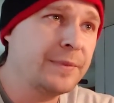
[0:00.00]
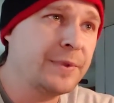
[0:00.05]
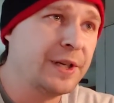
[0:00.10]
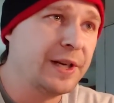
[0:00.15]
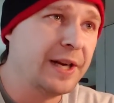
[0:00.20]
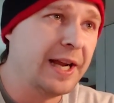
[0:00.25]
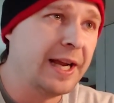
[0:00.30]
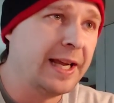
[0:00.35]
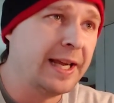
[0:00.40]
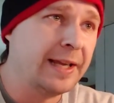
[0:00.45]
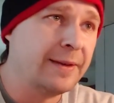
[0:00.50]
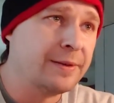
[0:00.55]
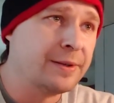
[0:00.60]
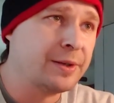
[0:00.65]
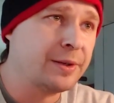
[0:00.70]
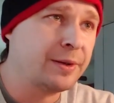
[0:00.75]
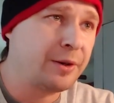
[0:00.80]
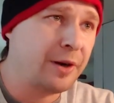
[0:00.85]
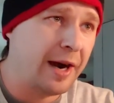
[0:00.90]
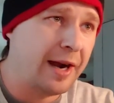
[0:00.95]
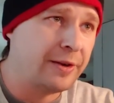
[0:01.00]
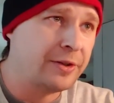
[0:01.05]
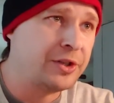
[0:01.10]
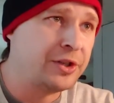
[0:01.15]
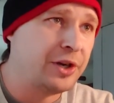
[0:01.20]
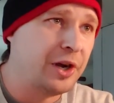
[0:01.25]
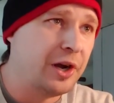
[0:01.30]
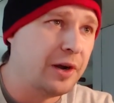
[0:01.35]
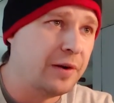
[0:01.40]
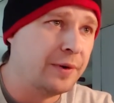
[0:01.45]
today he was
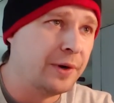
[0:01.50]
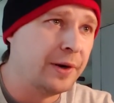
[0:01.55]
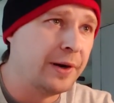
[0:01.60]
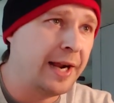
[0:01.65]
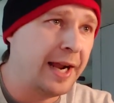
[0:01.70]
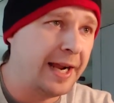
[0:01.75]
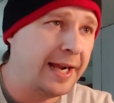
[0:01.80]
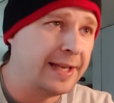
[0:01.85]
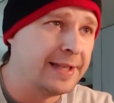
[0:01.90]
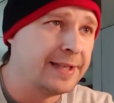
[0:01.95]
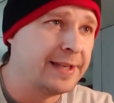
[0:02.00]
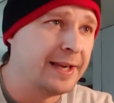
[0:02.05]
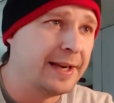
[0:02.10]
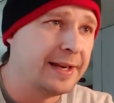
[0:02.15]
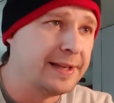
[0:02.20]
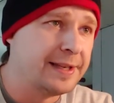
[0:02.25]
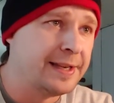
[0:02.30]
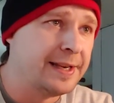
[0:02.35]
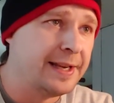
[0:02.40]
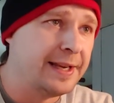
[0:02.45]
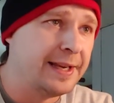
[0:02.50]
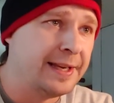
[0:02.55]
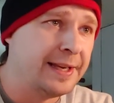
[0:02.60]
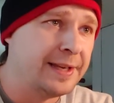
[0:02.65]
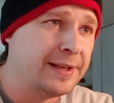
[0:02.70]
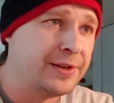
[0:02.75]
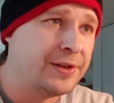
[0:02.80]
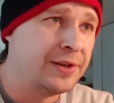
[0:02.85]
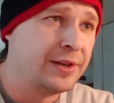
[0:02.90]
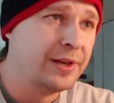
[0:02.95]
crouched over, hands on his
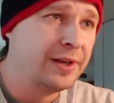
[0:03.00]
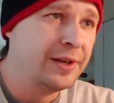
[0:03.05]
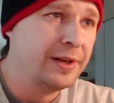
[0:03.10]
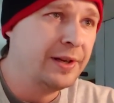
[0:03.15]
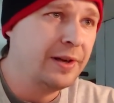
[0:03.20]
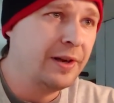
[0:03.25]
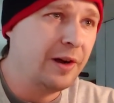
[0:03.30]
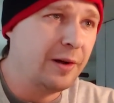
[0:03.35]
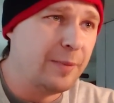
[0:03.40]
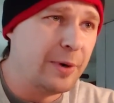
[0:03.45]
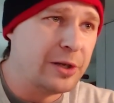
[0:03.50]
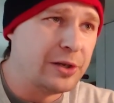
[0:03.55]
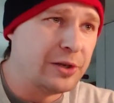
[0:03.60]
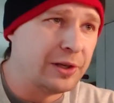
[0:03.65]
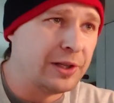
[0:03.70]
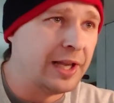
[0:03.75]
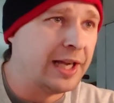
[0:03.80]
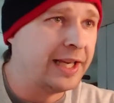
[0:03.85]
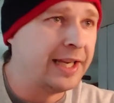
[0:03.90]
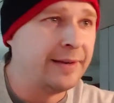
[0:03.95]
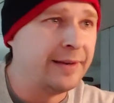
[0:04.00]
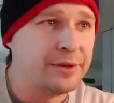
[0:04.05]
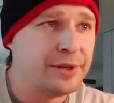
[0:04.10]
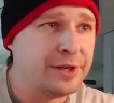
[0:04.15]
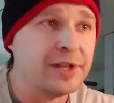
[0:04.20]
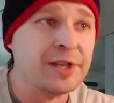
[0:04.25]
knees. Almost looked like he was